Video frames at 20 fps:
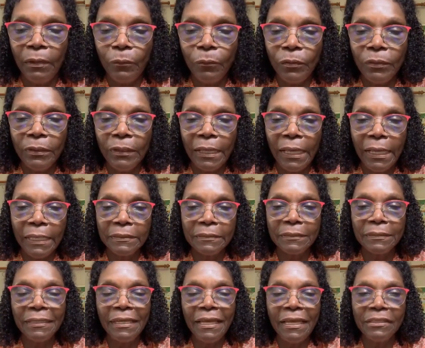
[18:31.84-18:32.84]
will
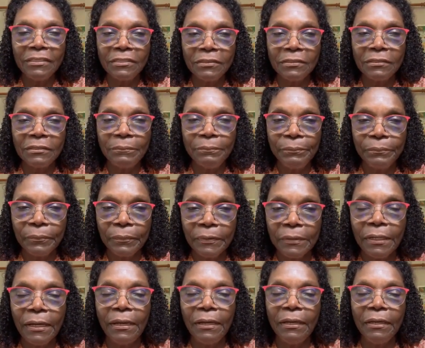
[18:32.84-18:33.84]
last less
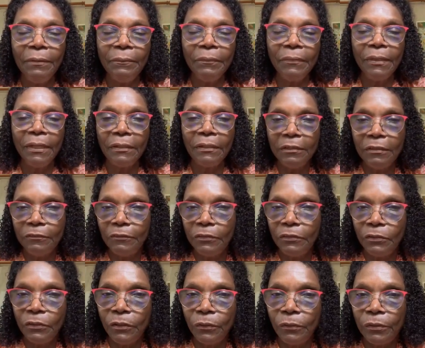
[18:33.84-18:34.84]
time than a
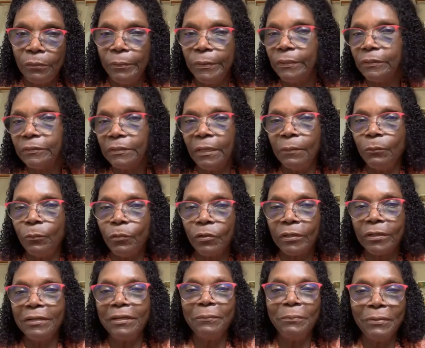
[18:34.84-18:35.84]
living donor, because I'm
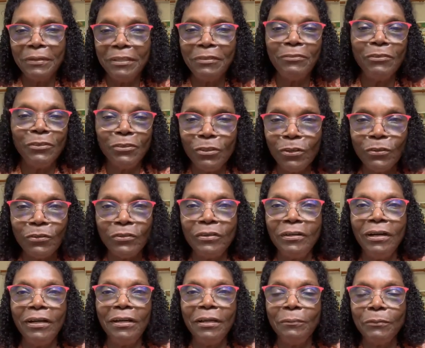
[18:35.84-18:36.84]
working up a living
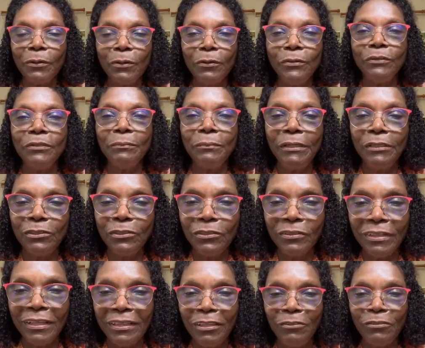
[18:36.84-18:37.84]
donor, and I'm going to make
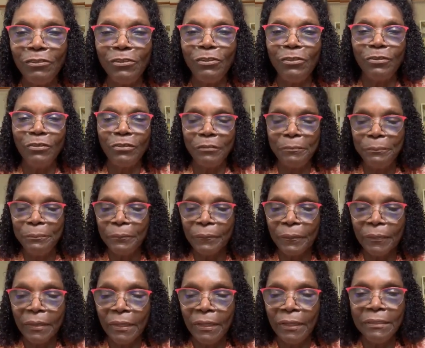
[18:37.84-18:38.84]
sure that living donor
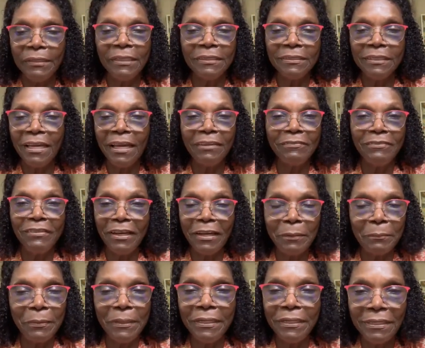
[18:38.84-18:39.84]
doesn't have
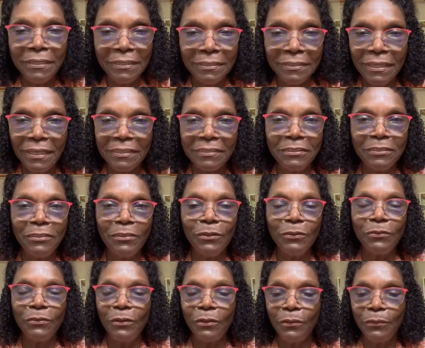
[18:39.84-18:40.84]
diabetes. That's a
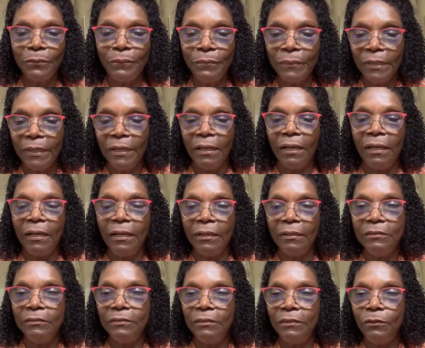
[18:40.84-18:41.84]
no-no.
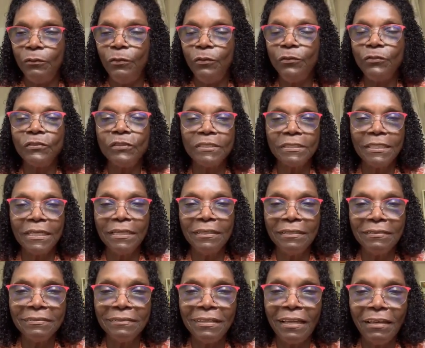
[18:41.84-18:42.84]
Used to say
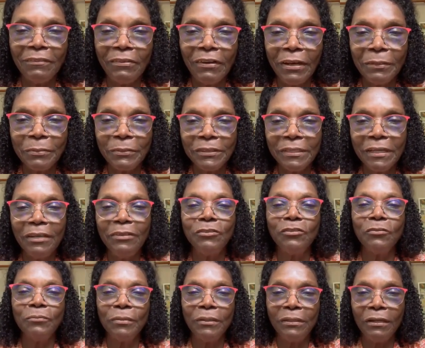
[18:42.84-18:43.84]
it doesn't have
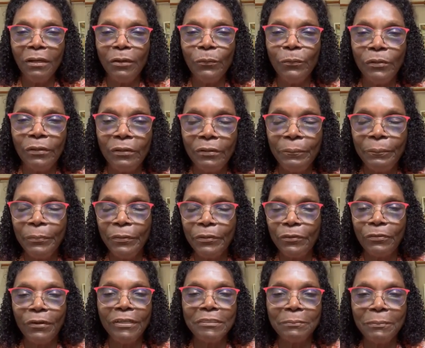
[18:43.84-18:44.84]
hypertension, but now we're
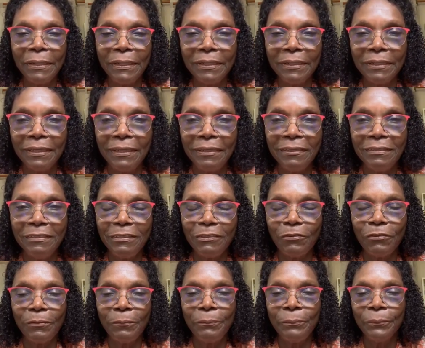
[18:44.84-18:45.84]
transplanting
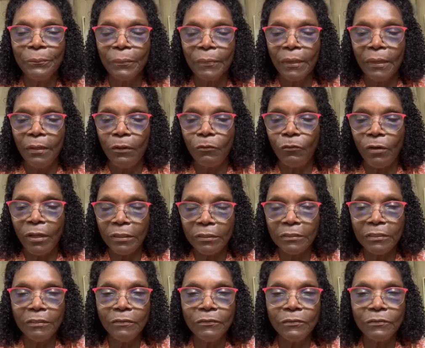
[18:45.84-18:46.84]
kidneys from
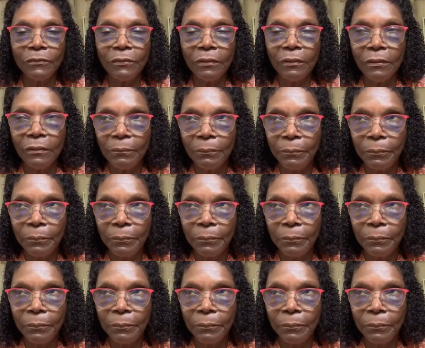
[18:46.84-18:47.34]
relatives,